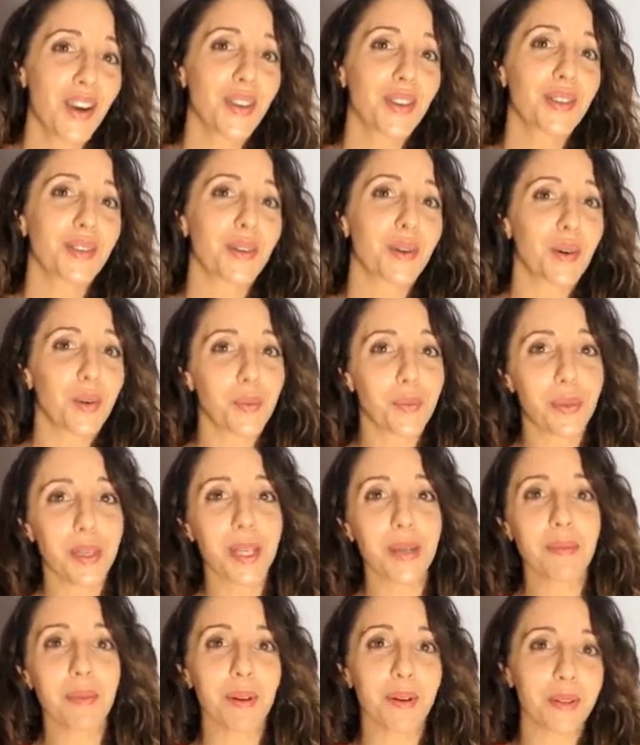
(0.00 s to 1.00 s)
so
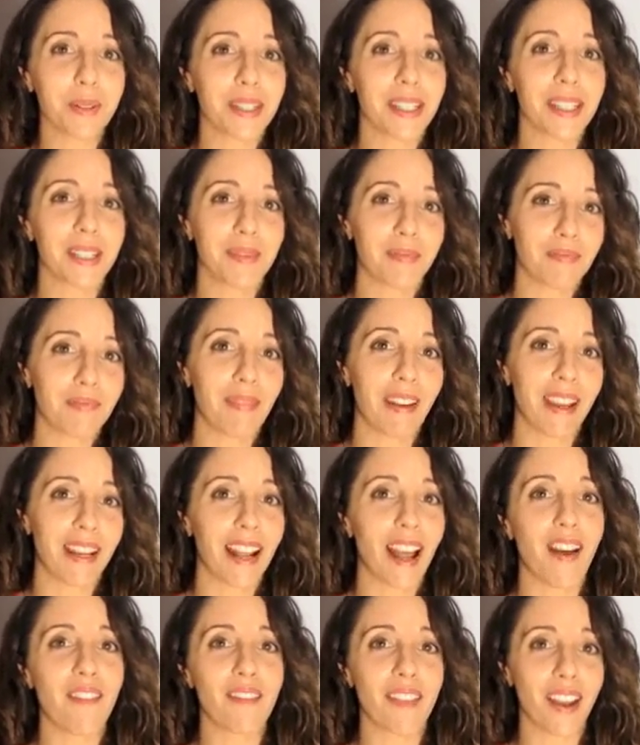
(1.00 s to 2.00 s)
pea protein might
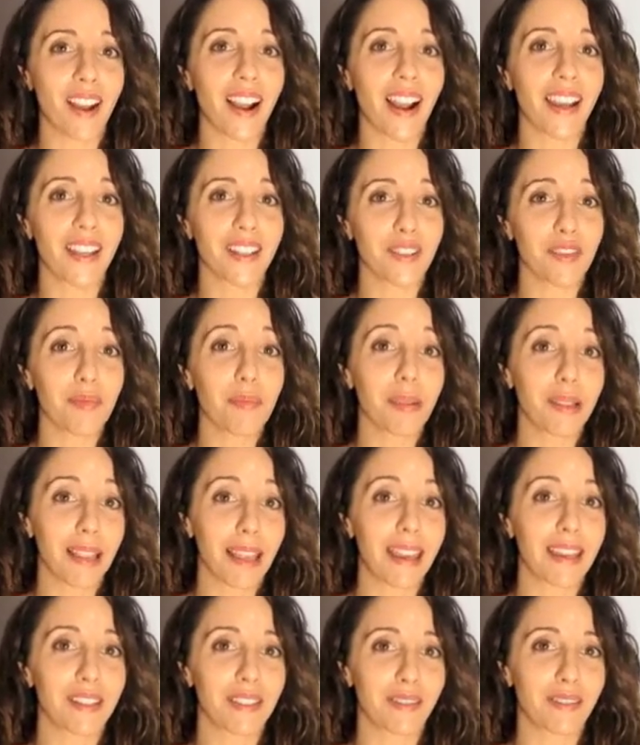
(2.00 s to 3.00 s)
have that kind of
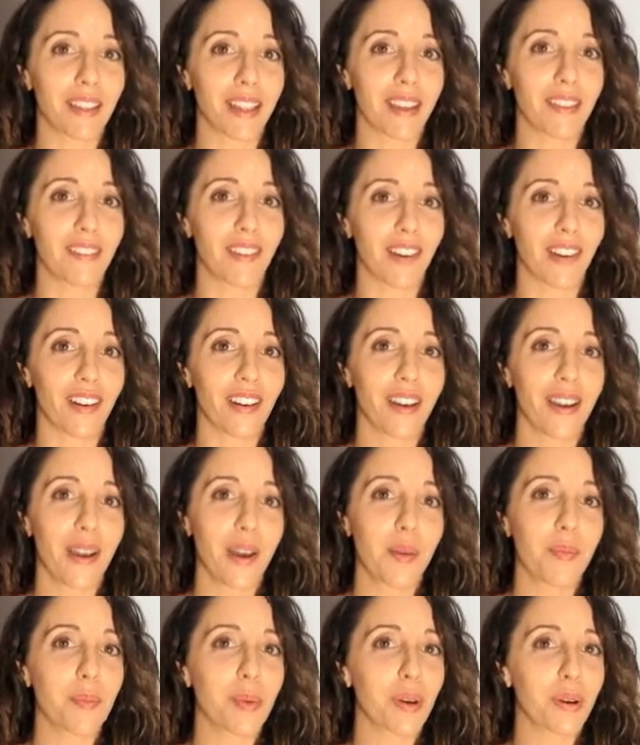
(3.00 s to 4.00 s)
plant flavor,
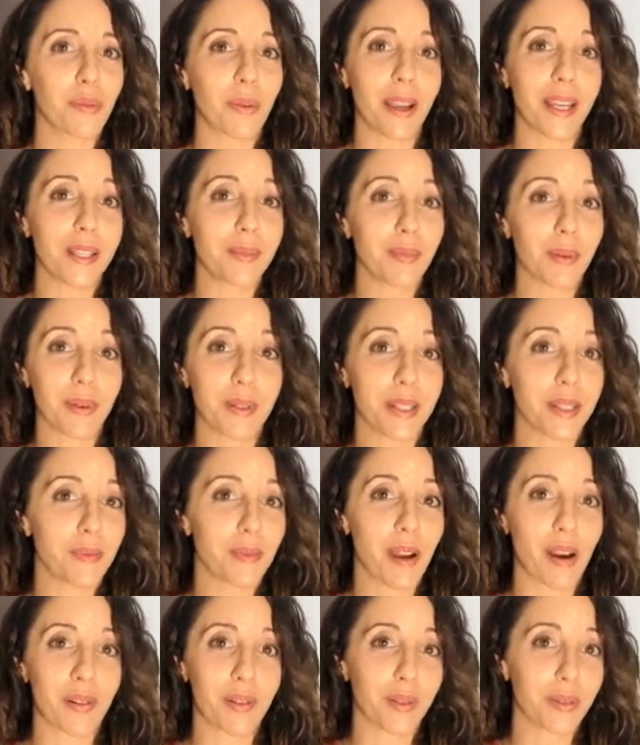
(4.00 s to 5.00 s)
but rice protein
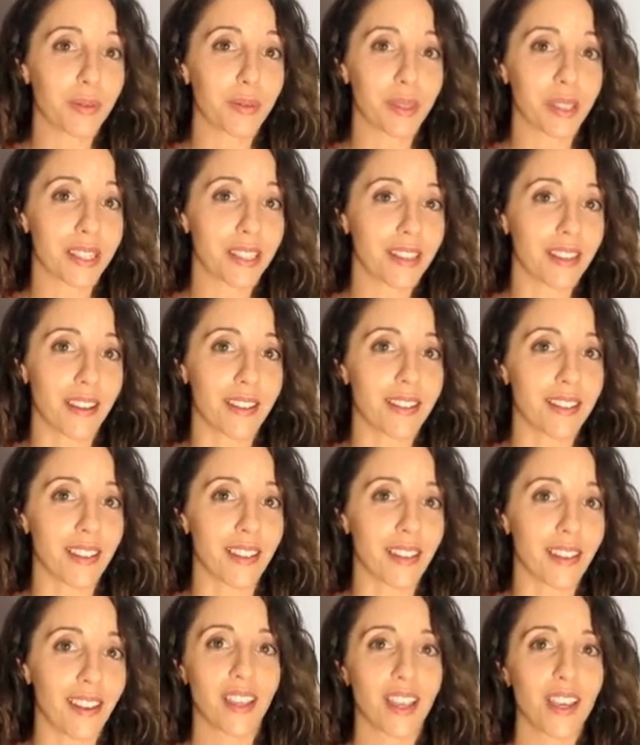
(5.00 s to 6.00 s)
powder really doesn't.
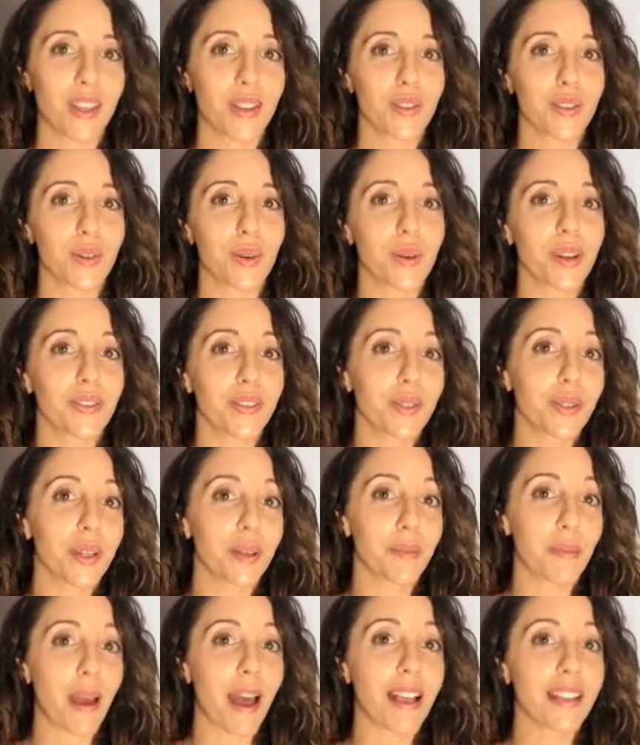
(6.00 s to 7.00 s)
So if you
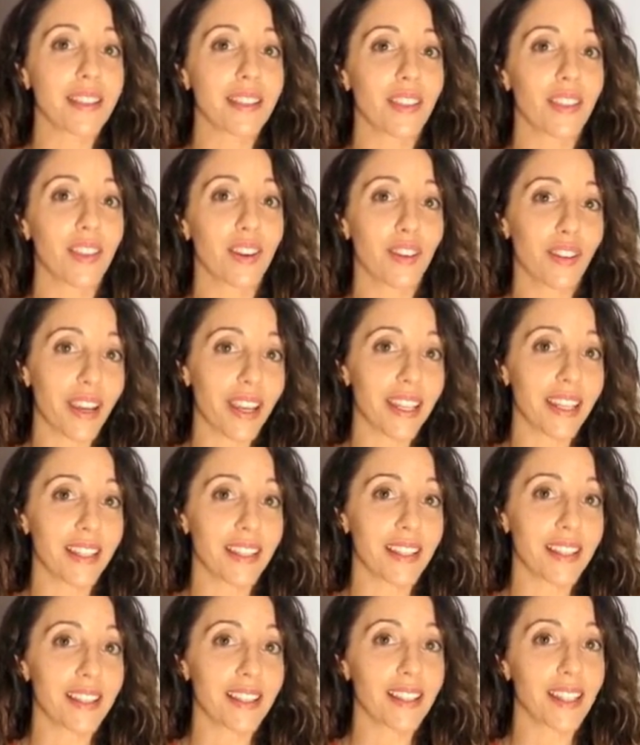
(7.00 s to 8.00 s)
can mask the
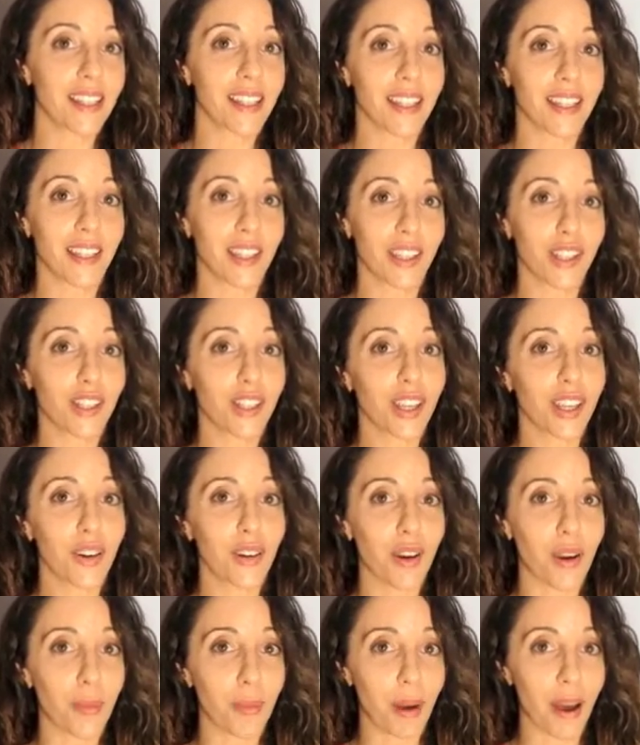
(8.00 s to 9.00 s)
greeniness, like in a cookie
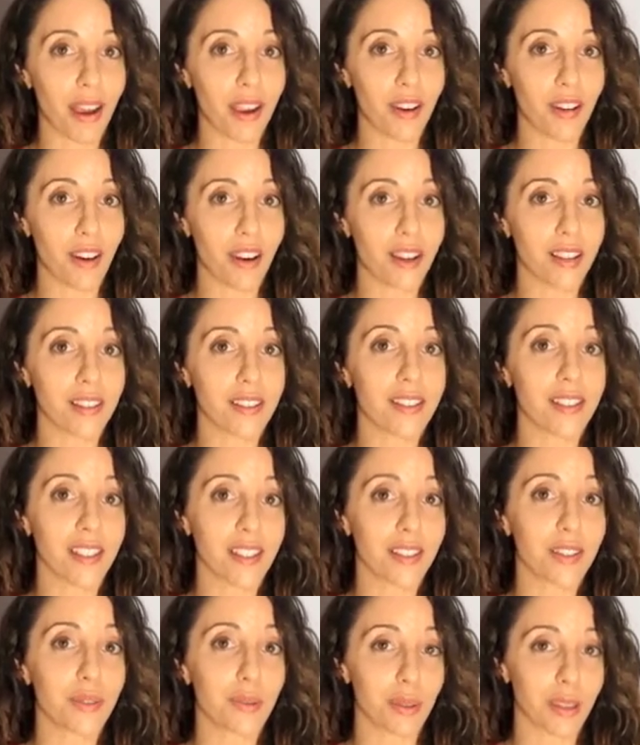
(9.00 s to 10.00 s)
or a pie crust,
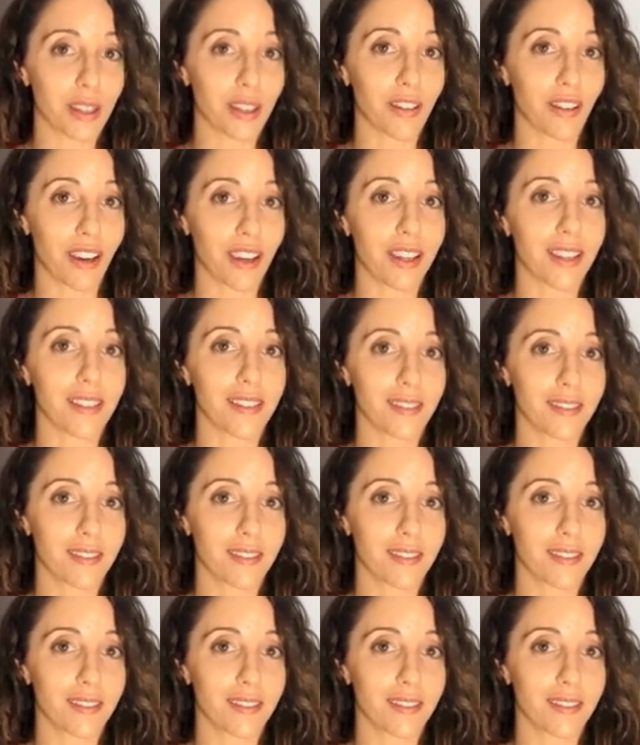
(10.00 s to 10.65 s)
it's really great.